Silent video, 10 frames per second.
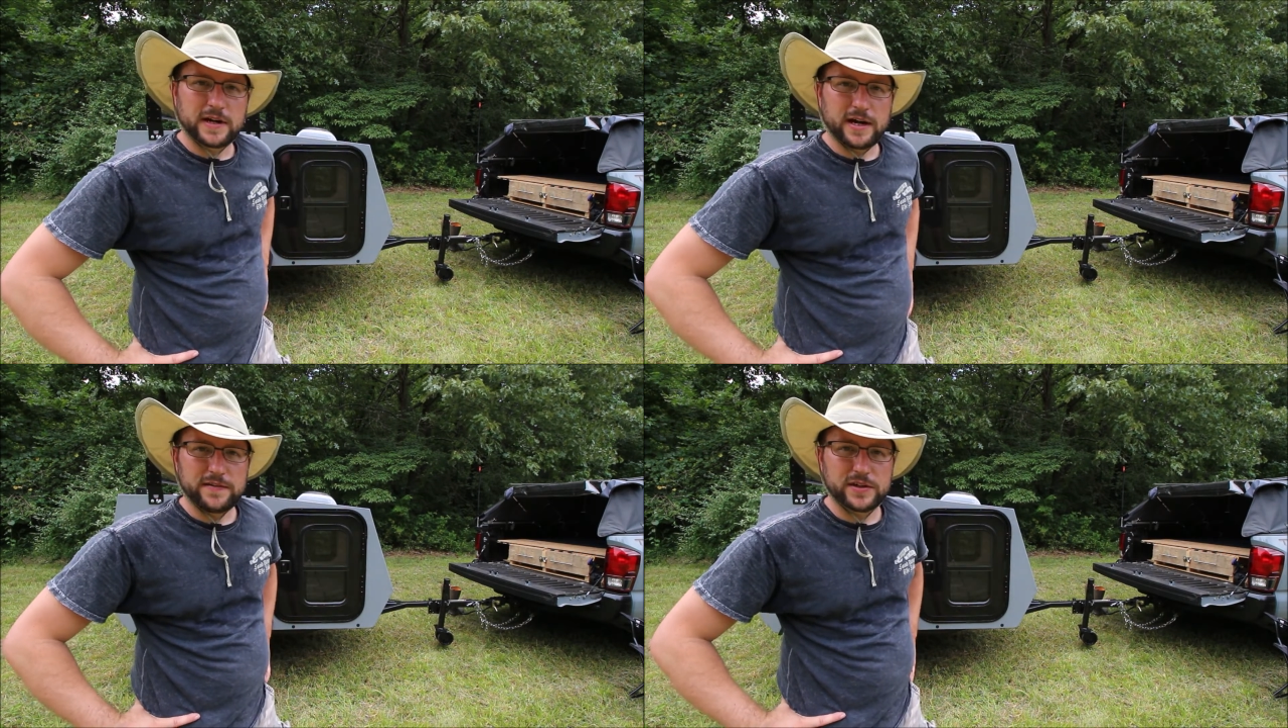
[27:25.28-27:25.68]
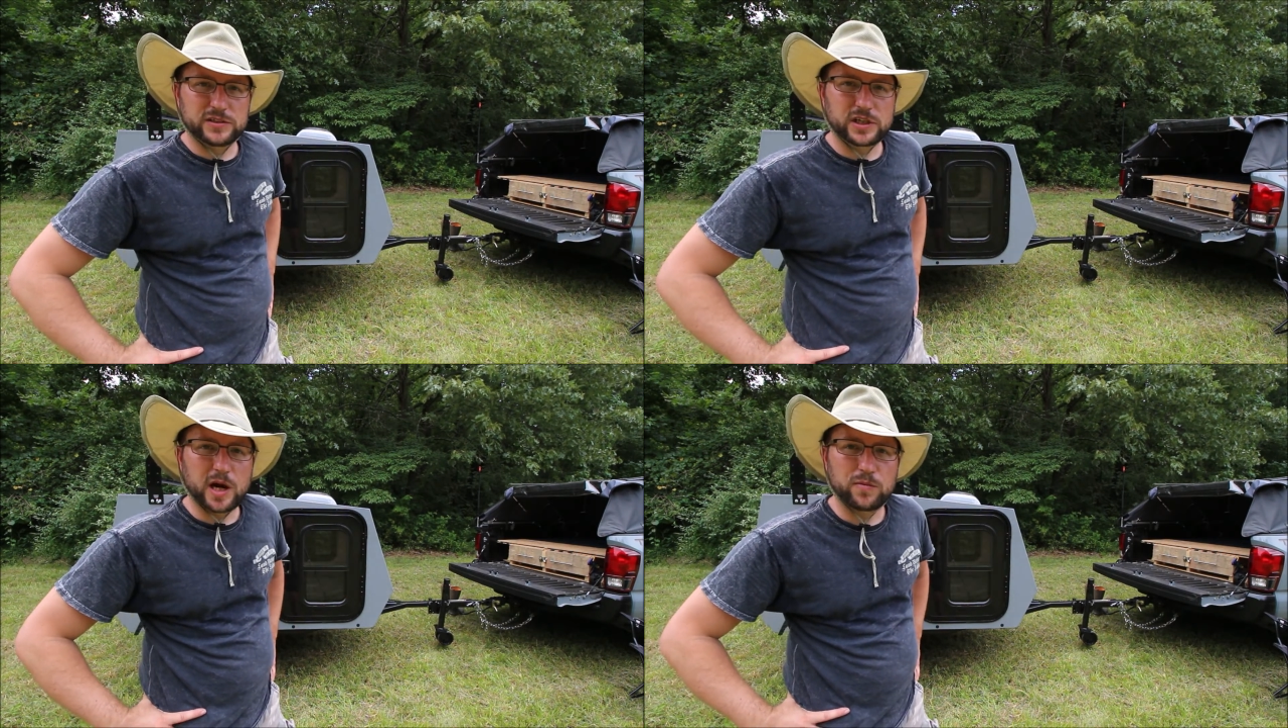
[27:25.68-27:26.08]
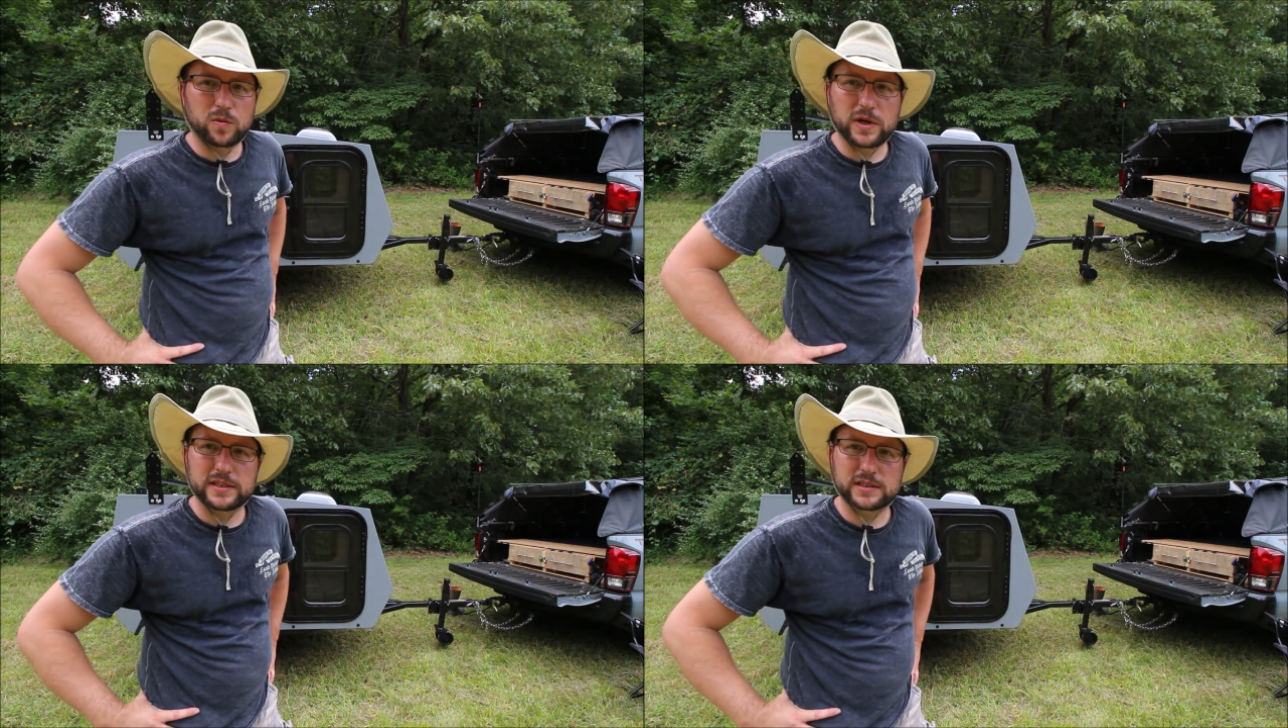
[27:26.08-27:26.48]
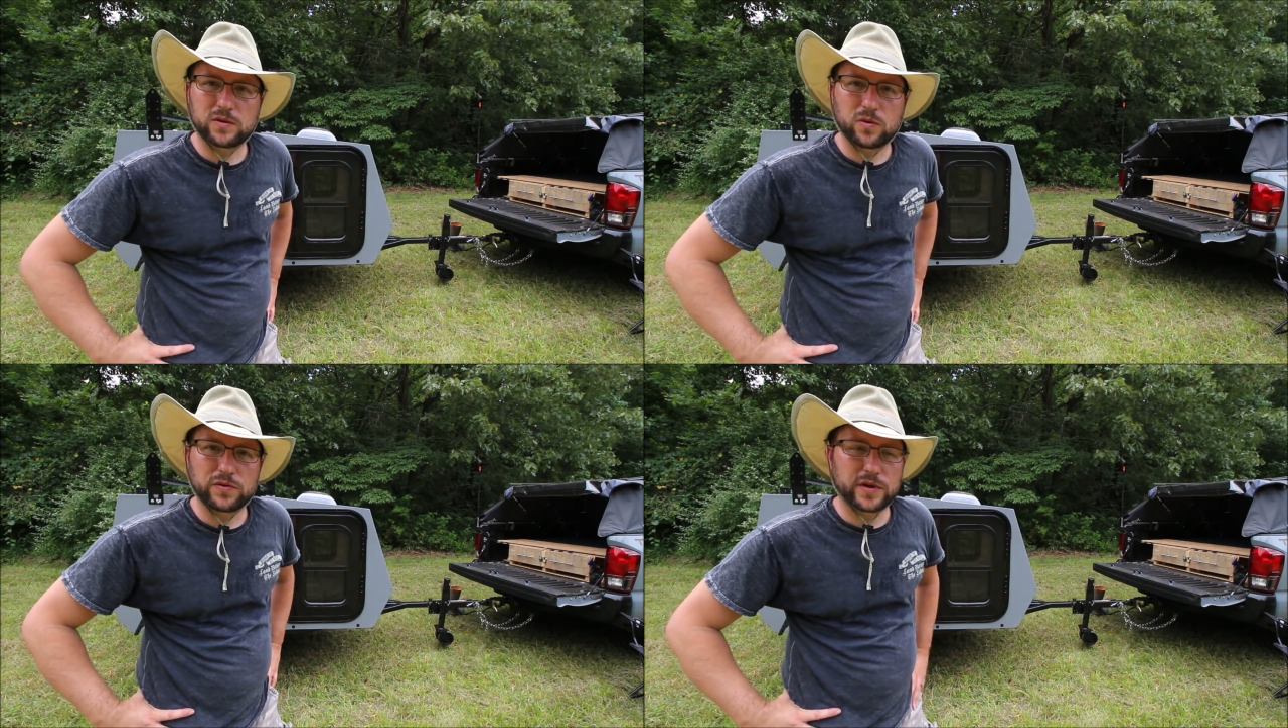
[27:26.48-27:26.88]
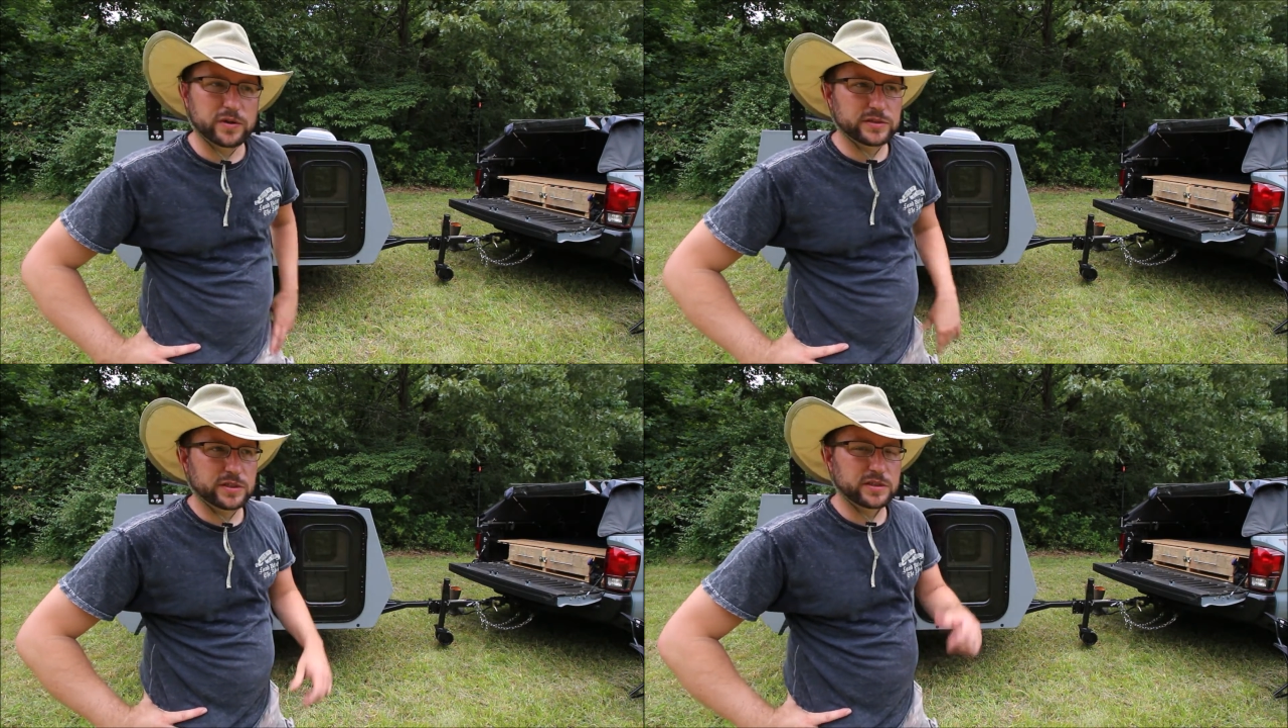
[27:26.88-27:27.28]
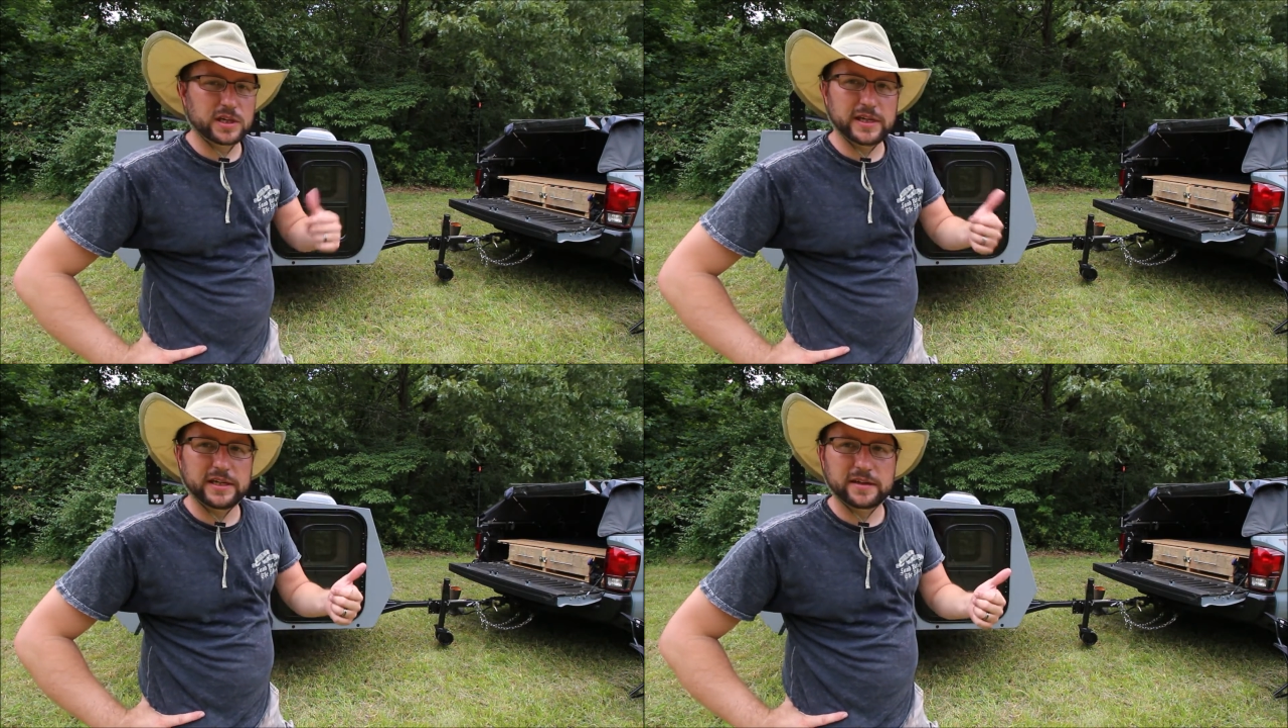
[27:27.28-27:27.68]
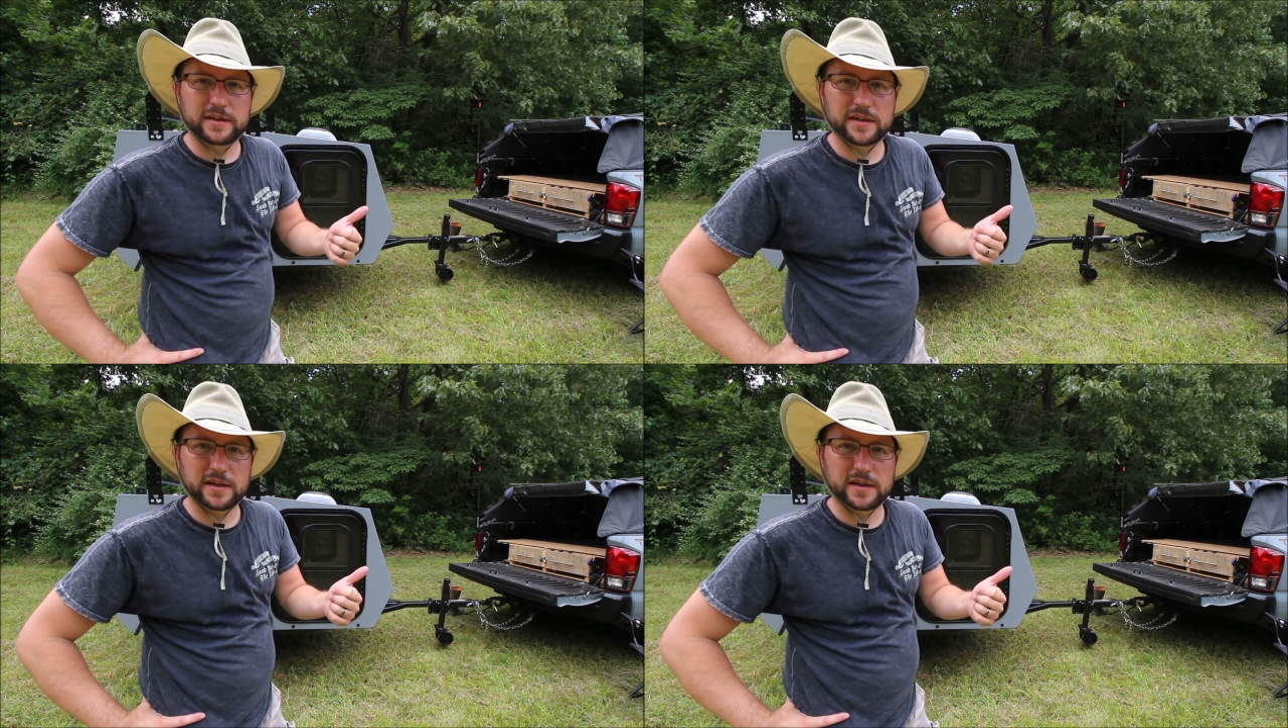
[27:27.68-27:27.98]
there's a couple ways to order those. There's a link,